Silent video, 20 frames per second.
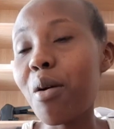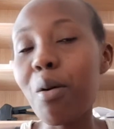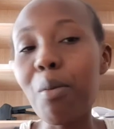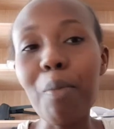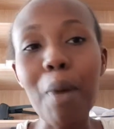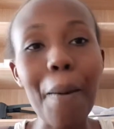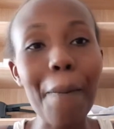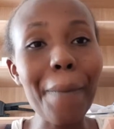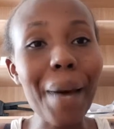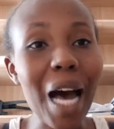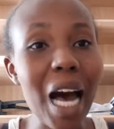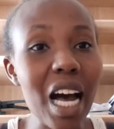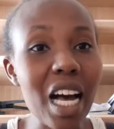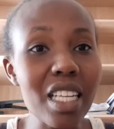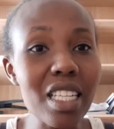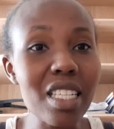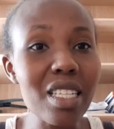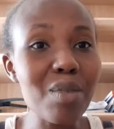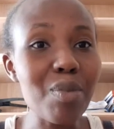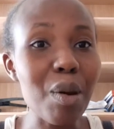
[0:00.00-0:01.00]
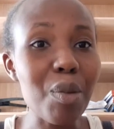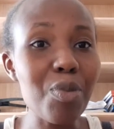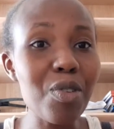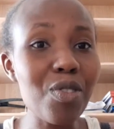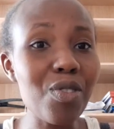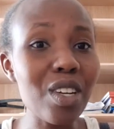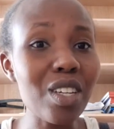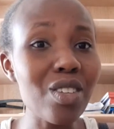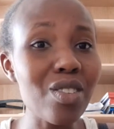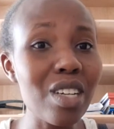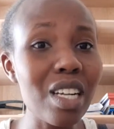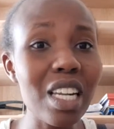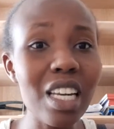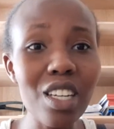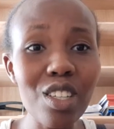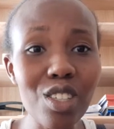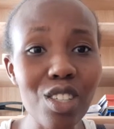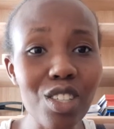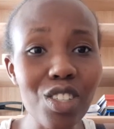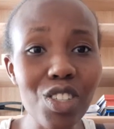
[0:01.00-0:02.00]
my past, my previous
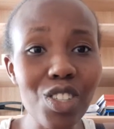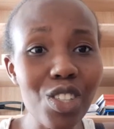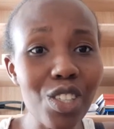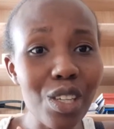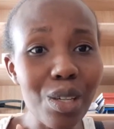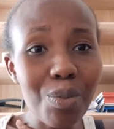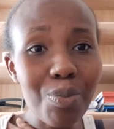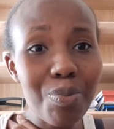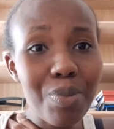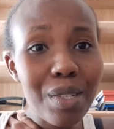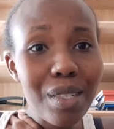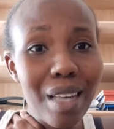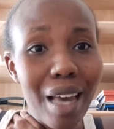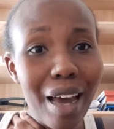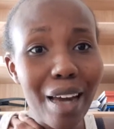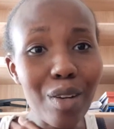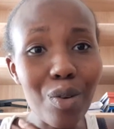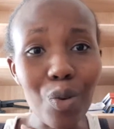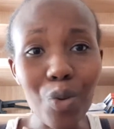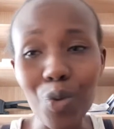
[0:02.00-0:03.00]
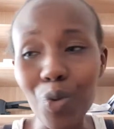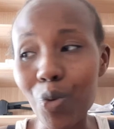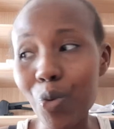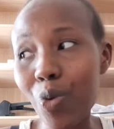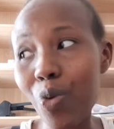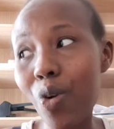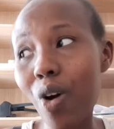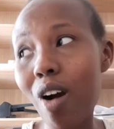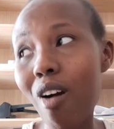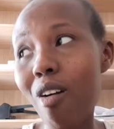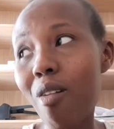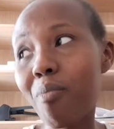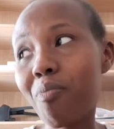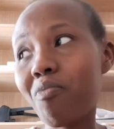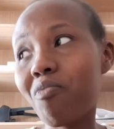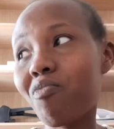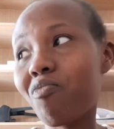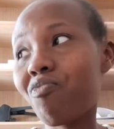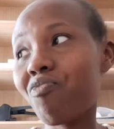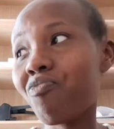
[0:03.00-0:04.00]
relationships, I don't know.
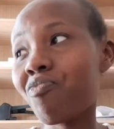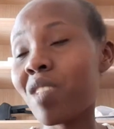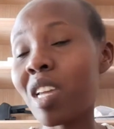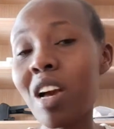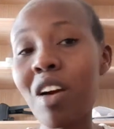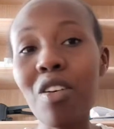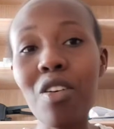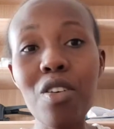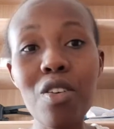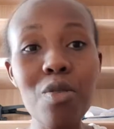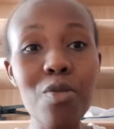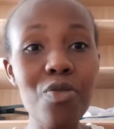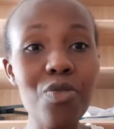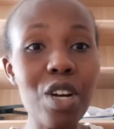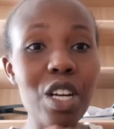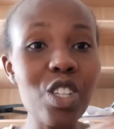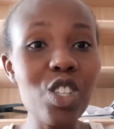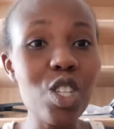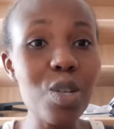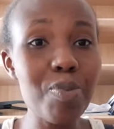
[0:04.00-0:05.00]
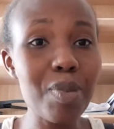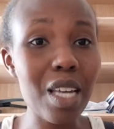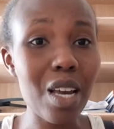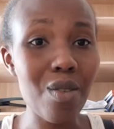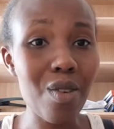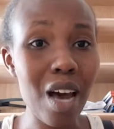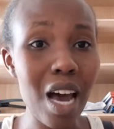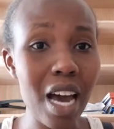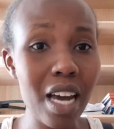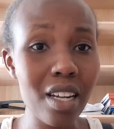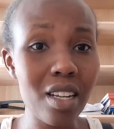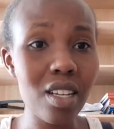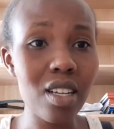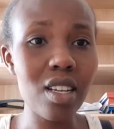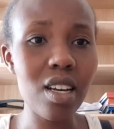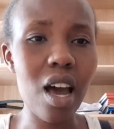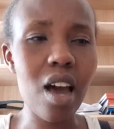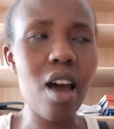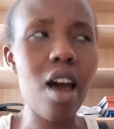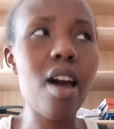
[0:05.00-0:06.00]
Friendships I've had,
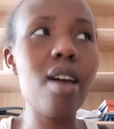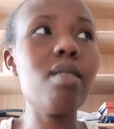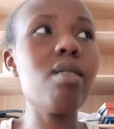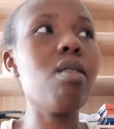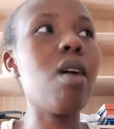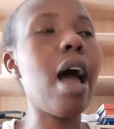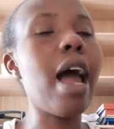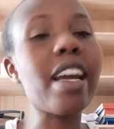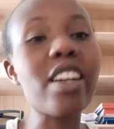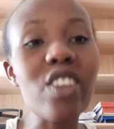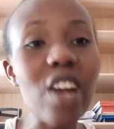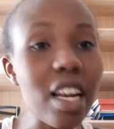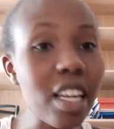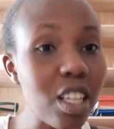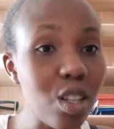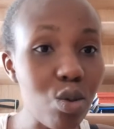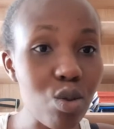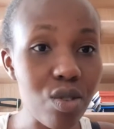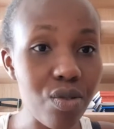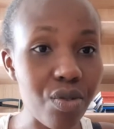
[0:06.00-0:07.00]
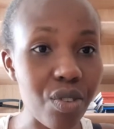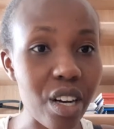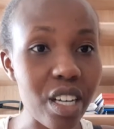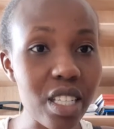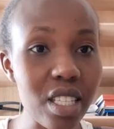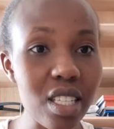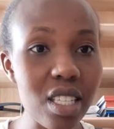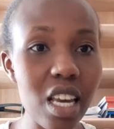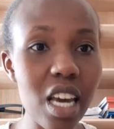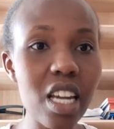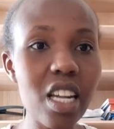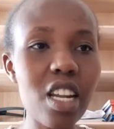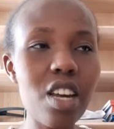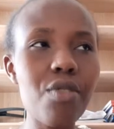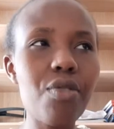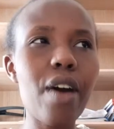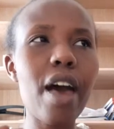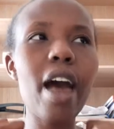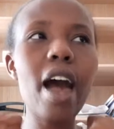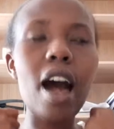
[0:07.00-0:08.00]
I rarely lose friends, and
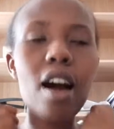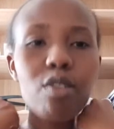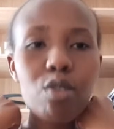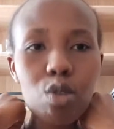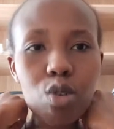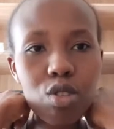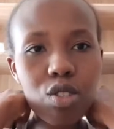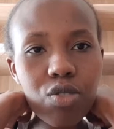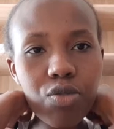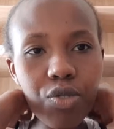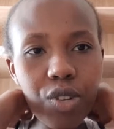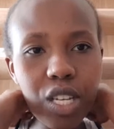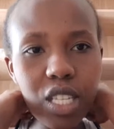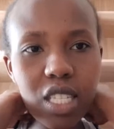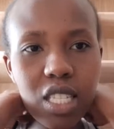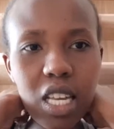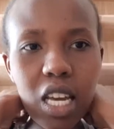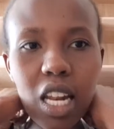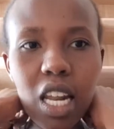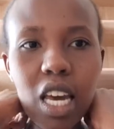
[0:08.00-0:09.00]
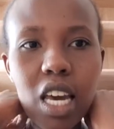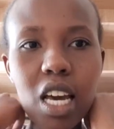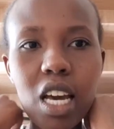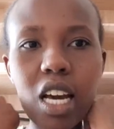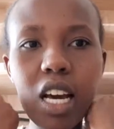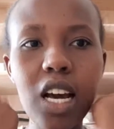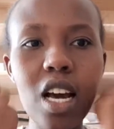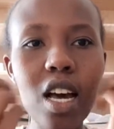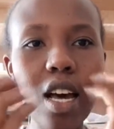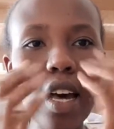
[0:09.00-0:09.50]
if I have lost friends, they're like